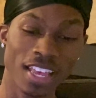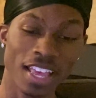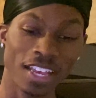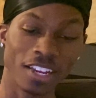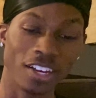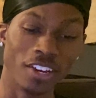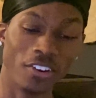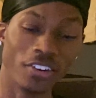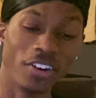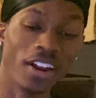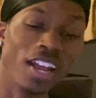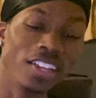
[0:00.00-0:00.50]

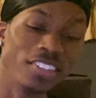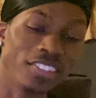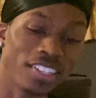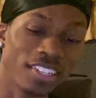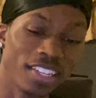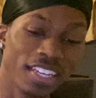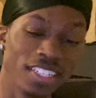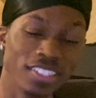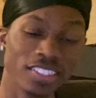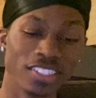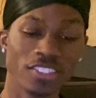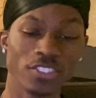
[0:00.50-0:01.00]

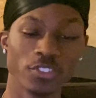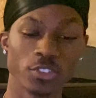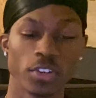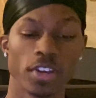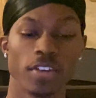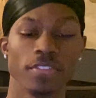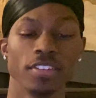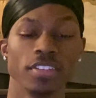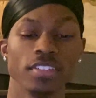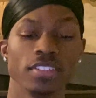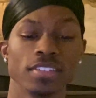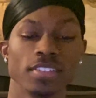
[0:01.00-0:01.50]
congratulations, you have
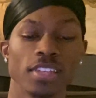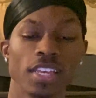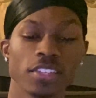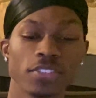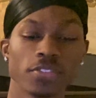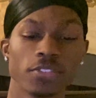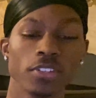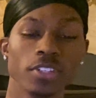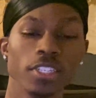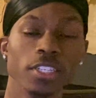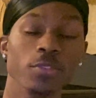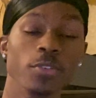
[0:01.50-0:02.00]

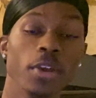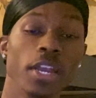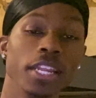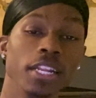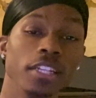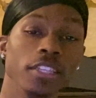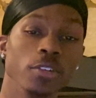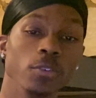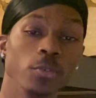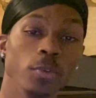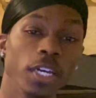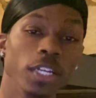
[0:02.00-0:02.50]
successfully
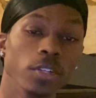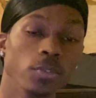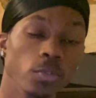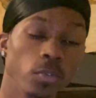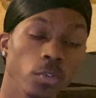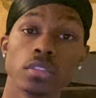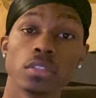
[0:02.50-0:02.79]
raided the red room.